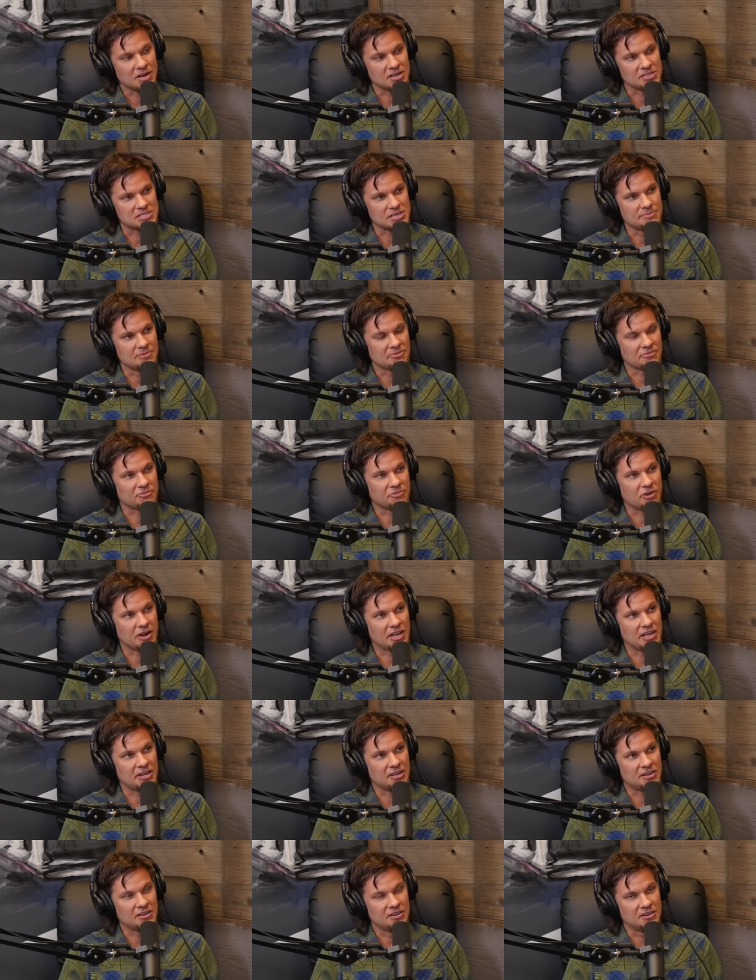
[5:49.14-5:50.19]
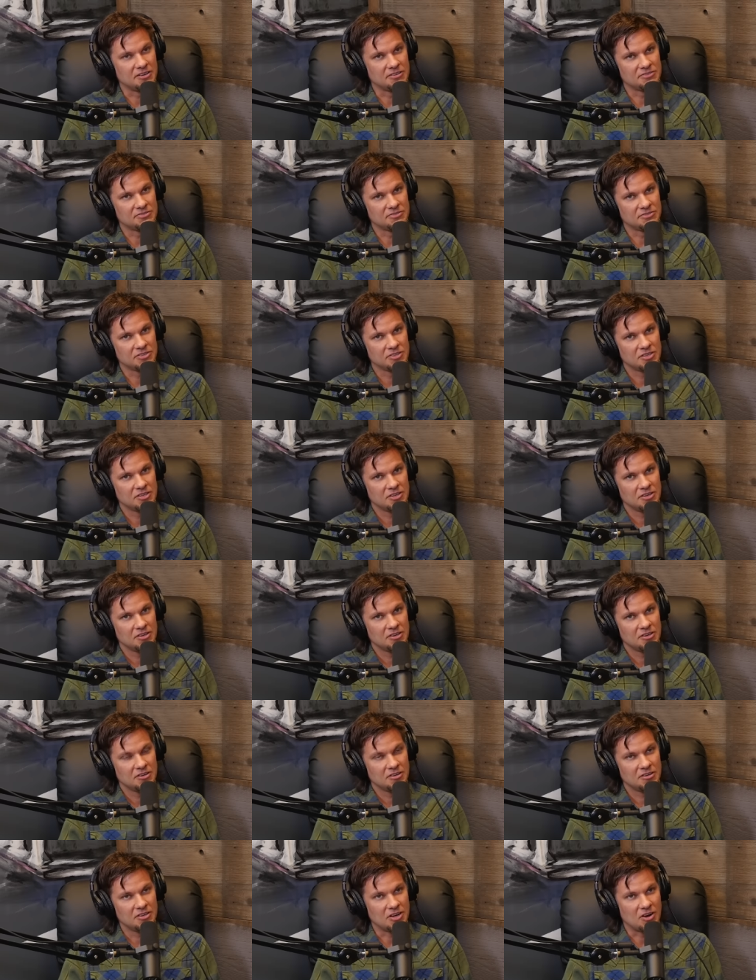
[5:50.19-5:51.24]
because I'm afraid of,
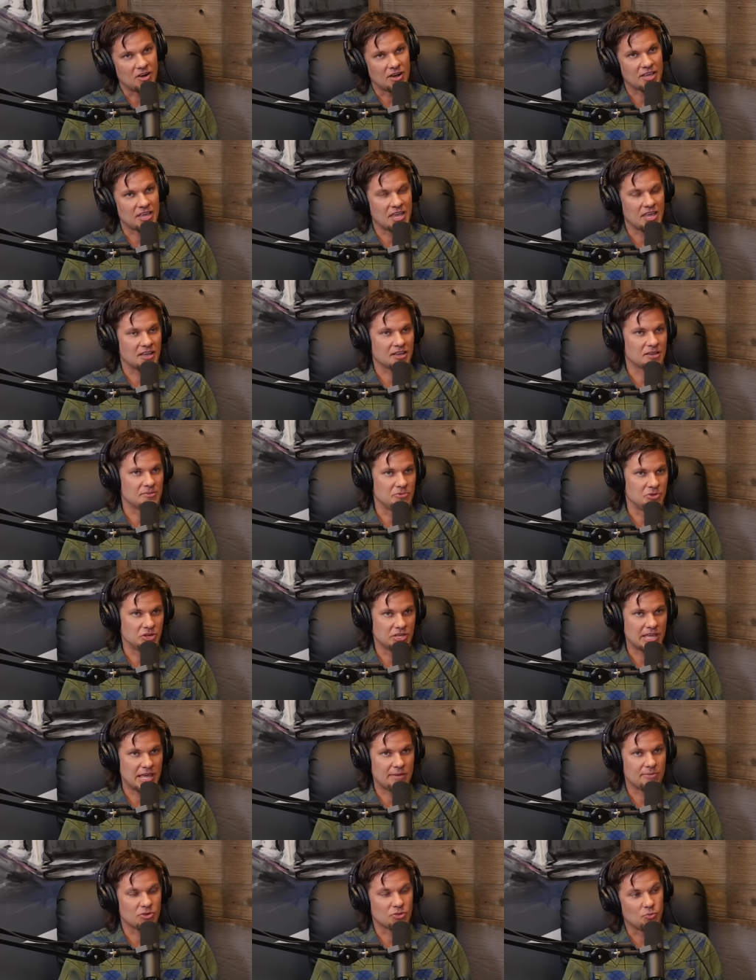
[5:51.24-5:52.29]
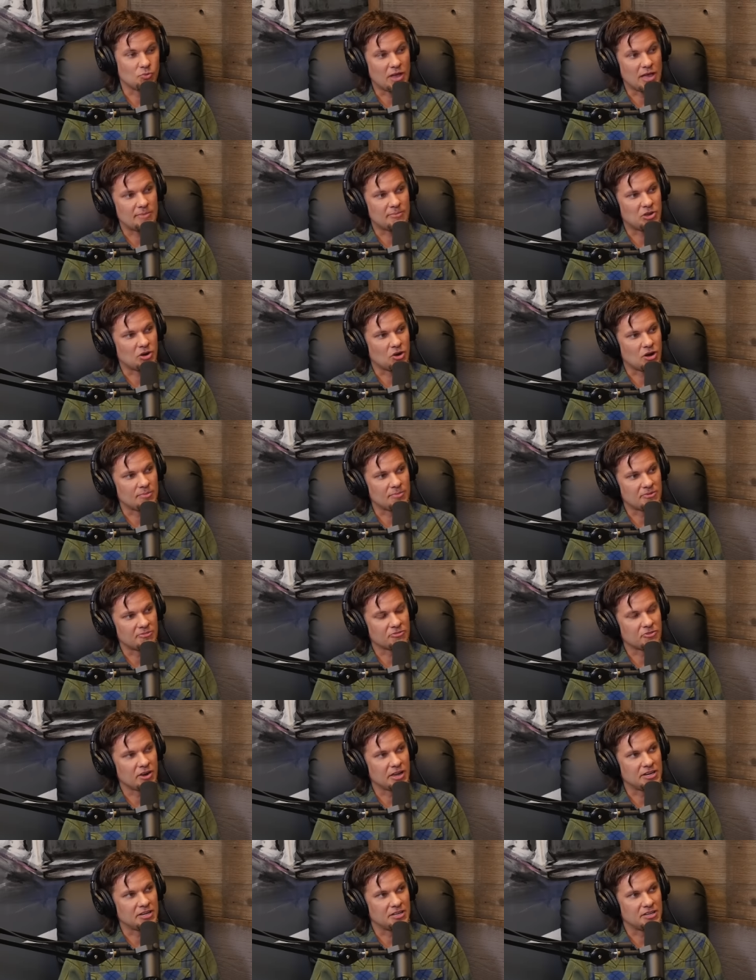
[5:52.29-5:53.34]
you know, I can't communicate with women, or I'm
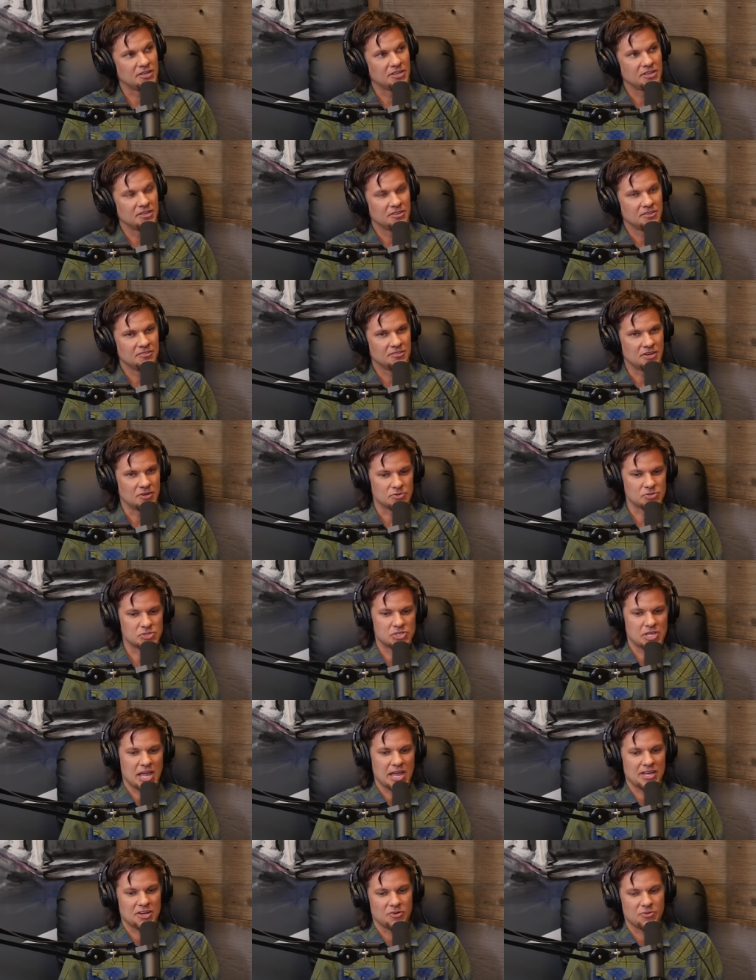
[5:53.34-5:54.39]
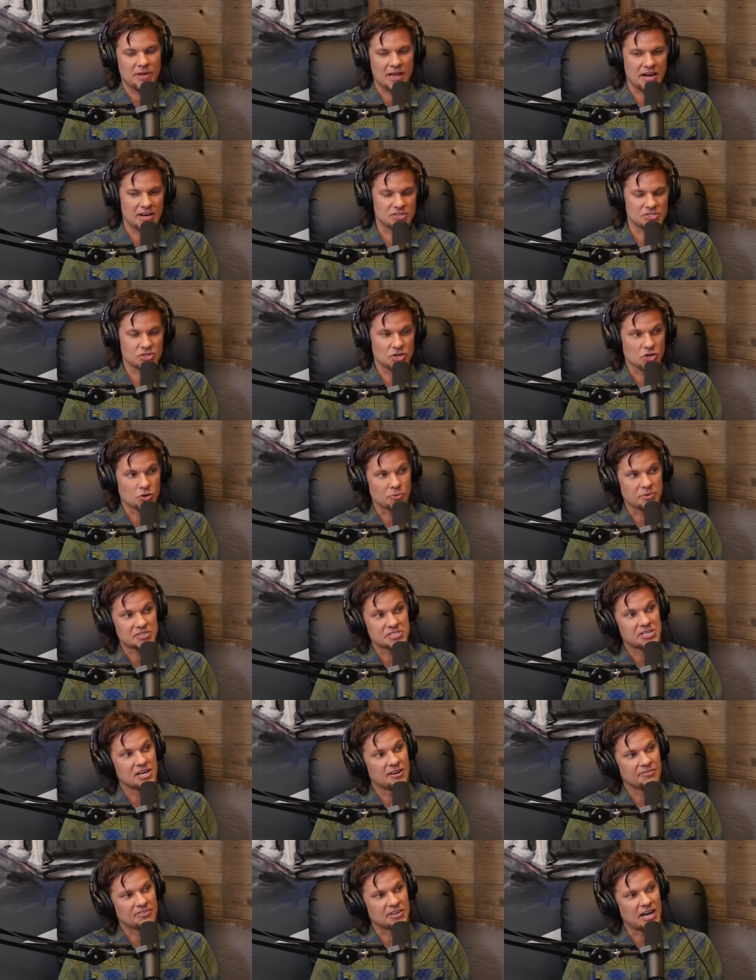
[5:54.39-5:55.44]
afraid to, you know, stand around in a circle with
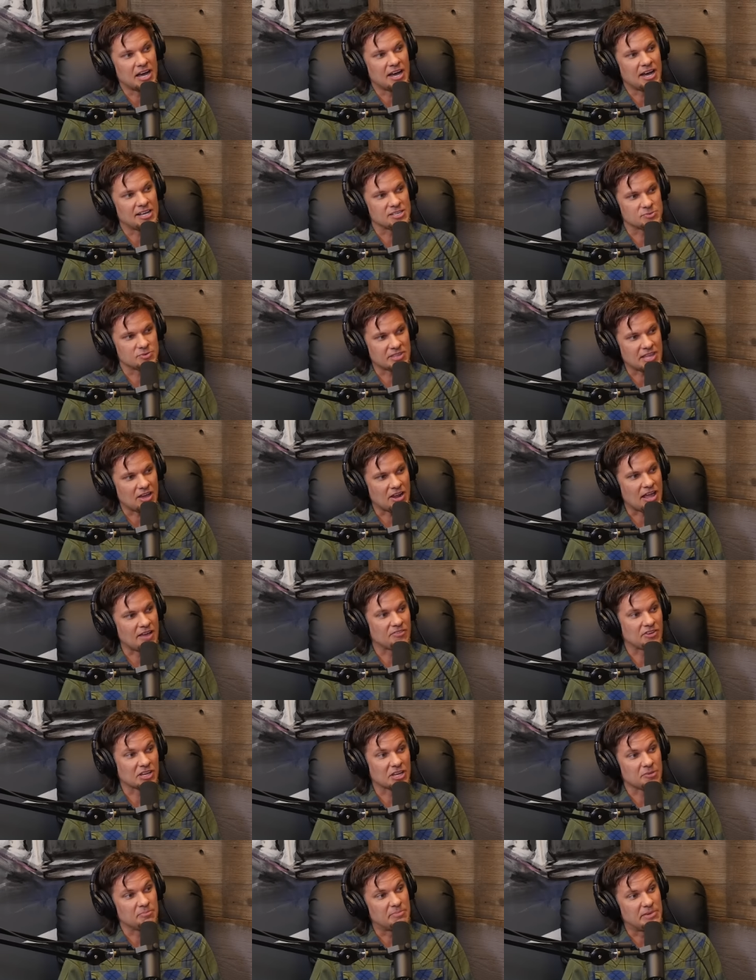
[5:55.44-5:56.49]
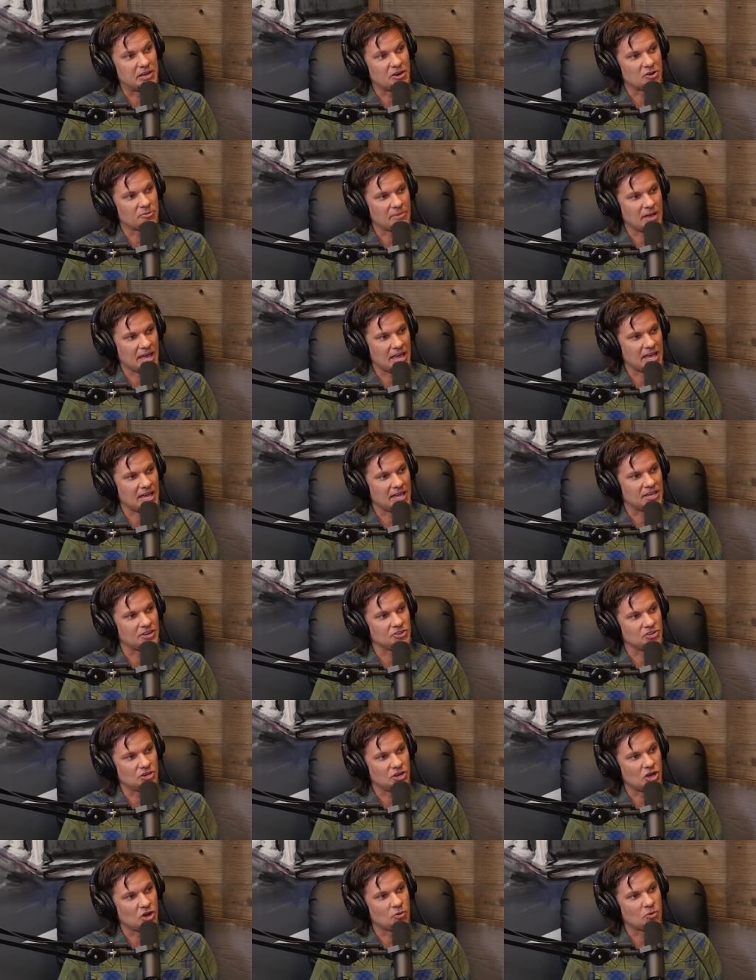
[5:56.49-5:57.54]
tough guys without having like a beer in my hand,
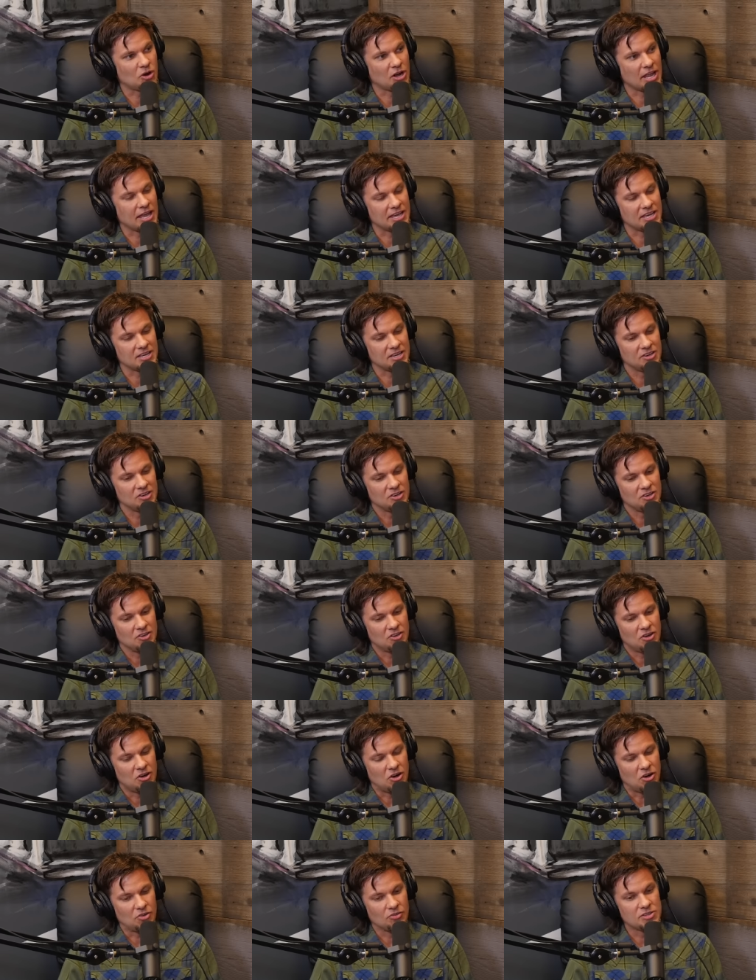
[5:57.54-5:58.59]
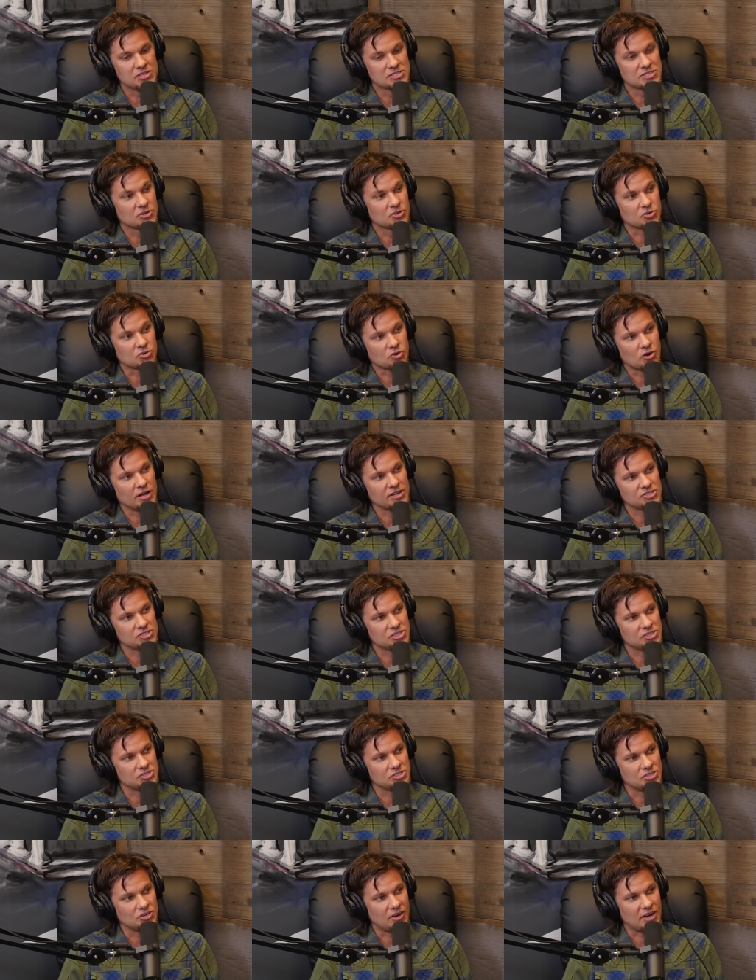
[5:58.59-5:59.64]
you know, or like all these little
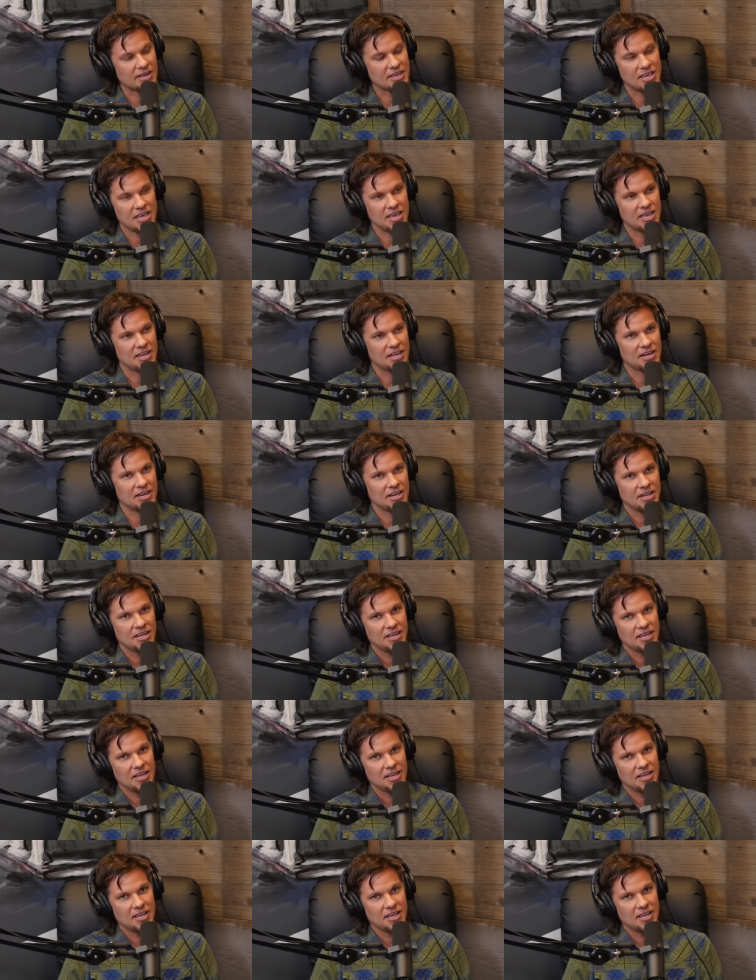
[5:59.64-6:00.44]
crutches, you know, I can't.